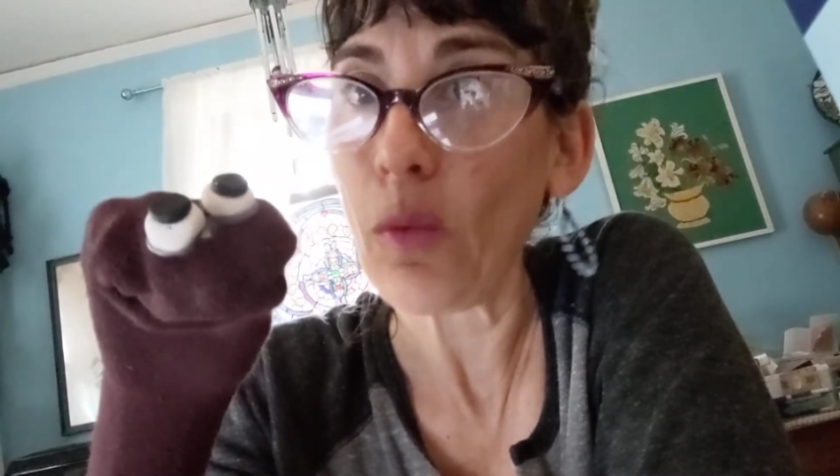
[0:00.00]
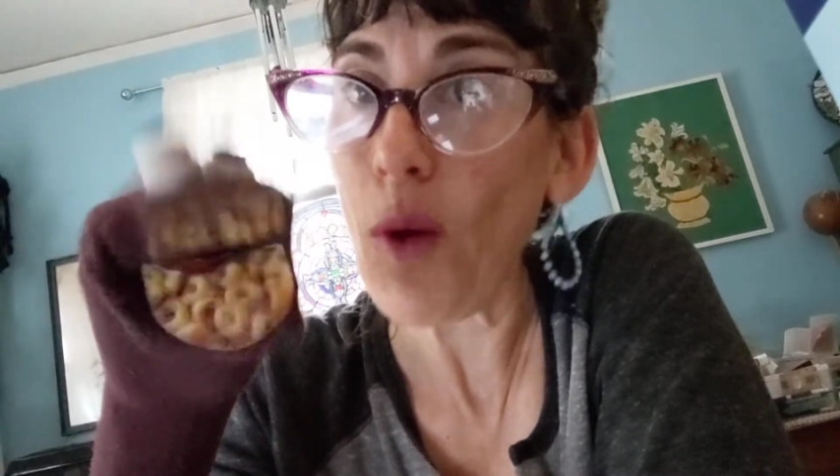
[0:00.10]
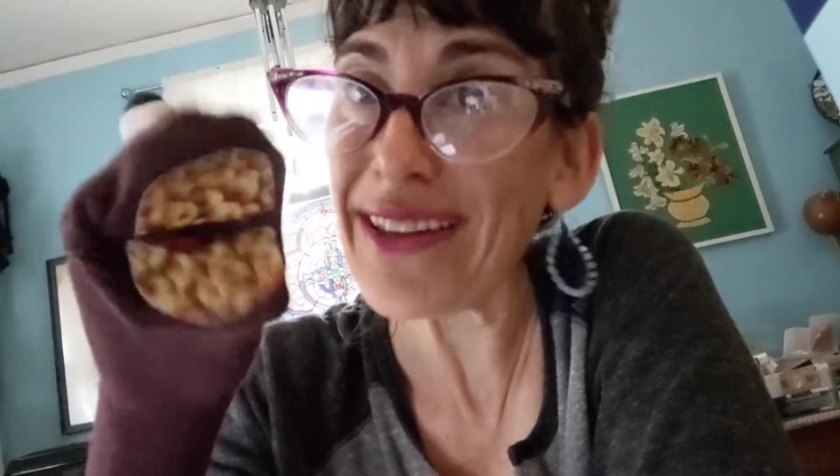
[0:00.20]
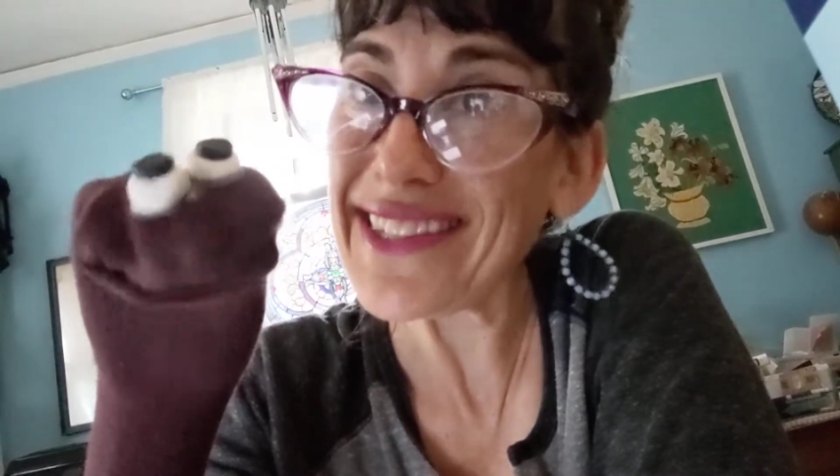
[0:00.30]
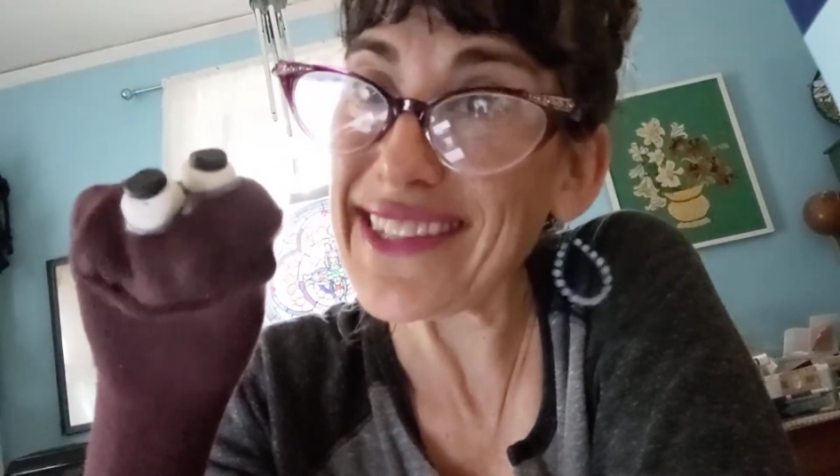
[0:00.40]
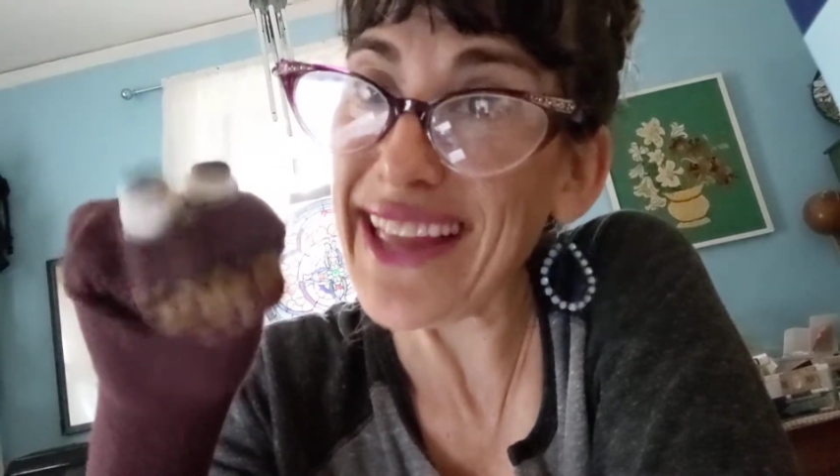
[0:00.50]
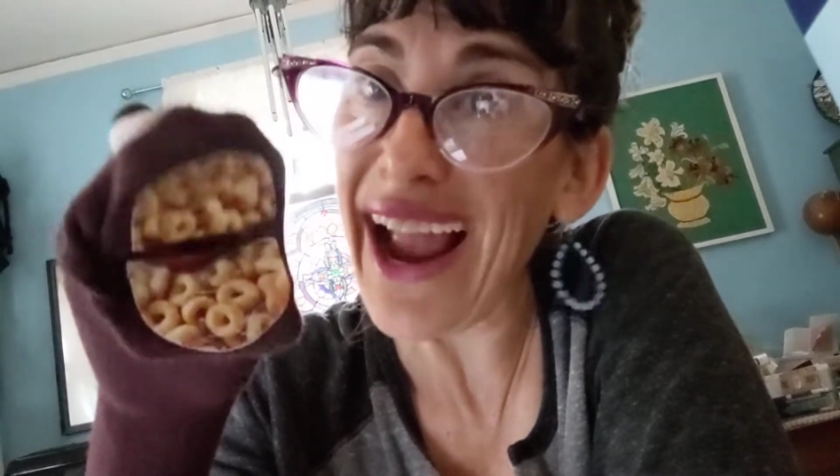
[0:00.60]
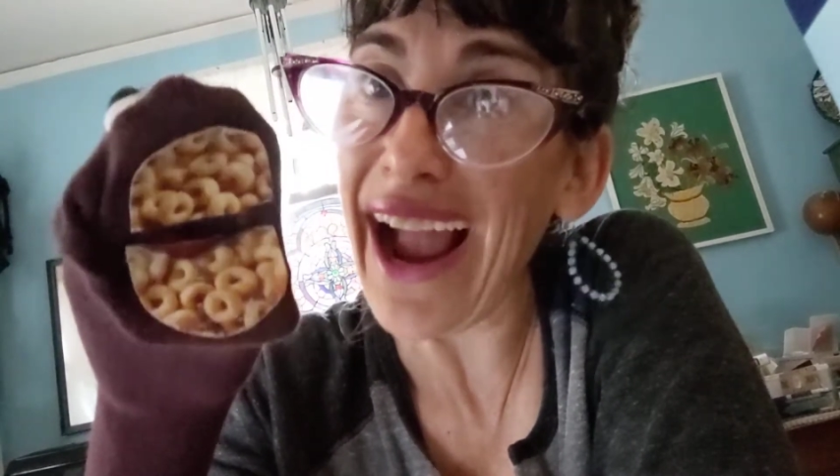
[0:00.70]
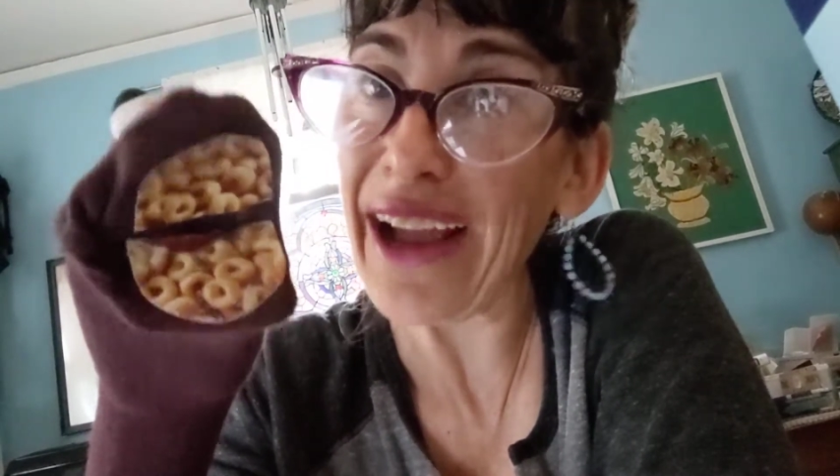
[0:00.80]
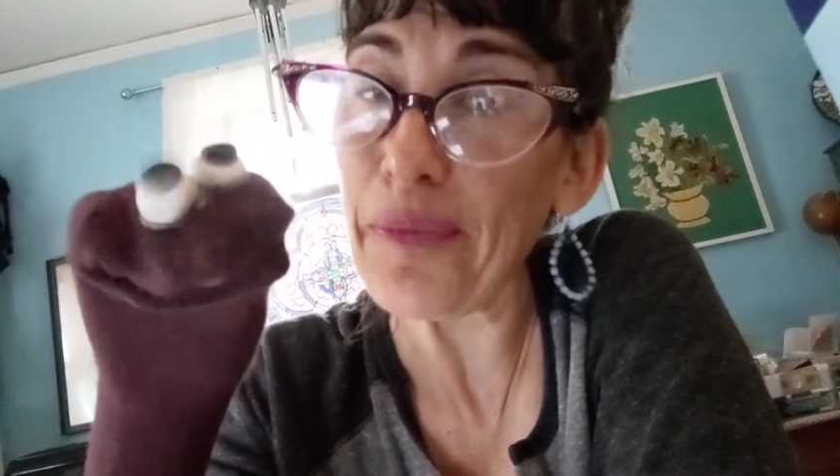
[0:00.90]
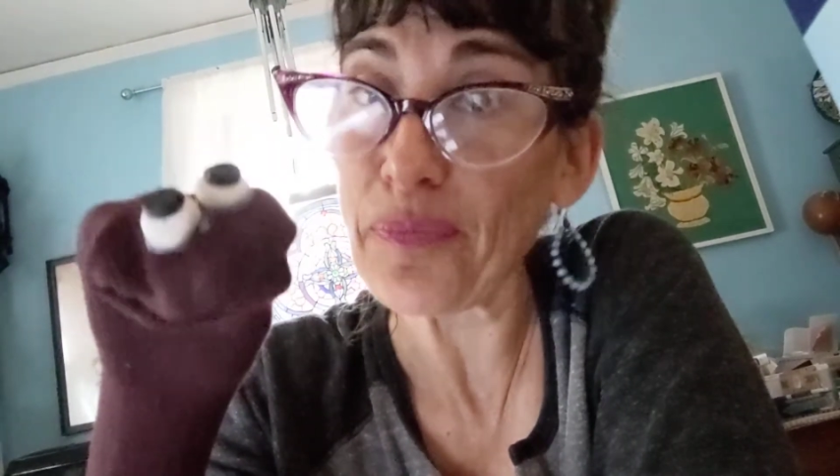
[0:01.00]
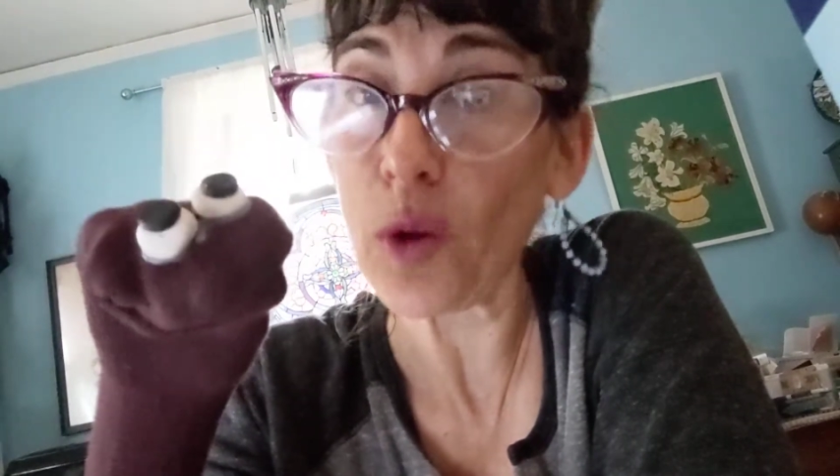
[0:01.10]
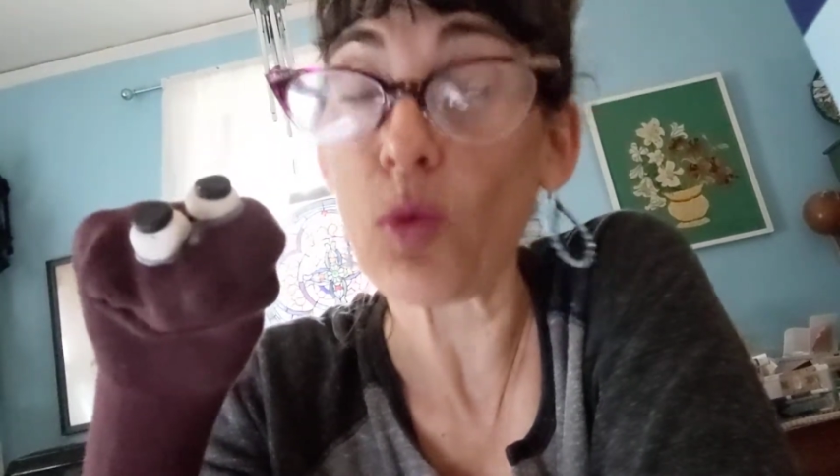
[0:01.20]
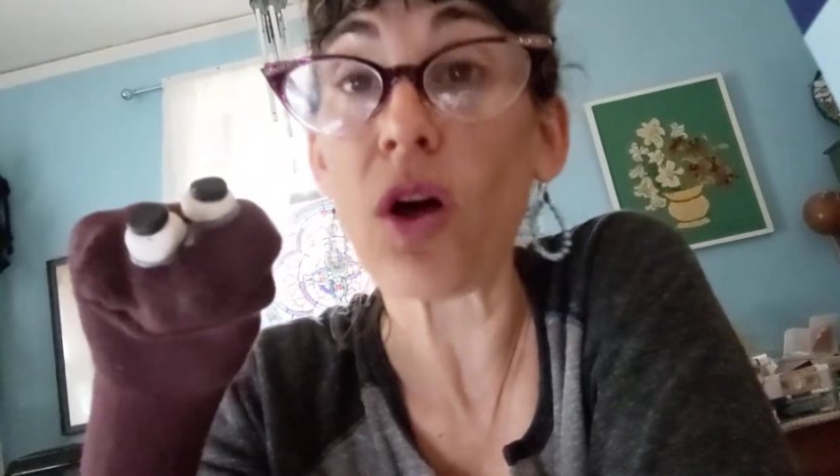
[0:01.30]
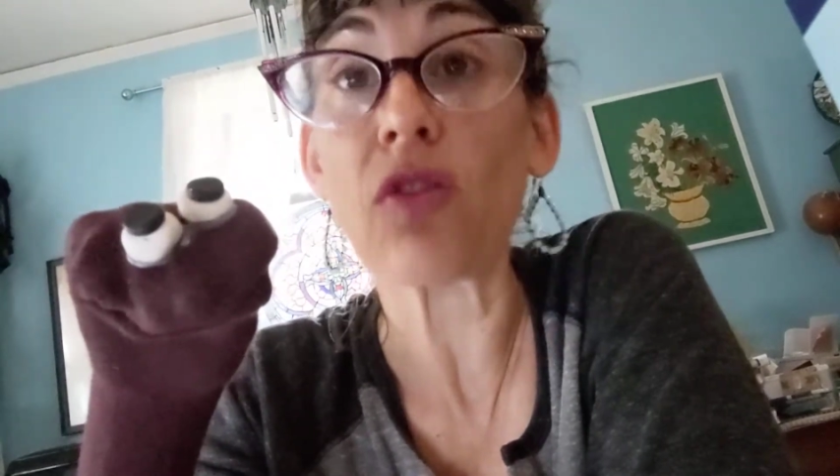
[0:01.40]
What's that?
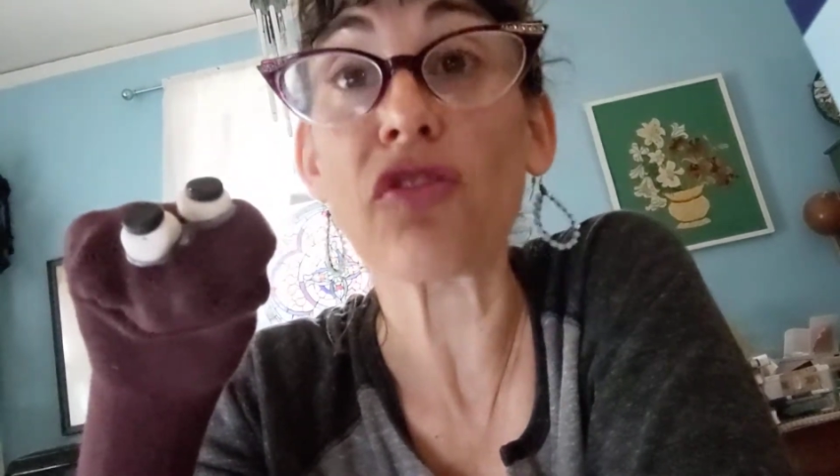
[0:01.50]
Well,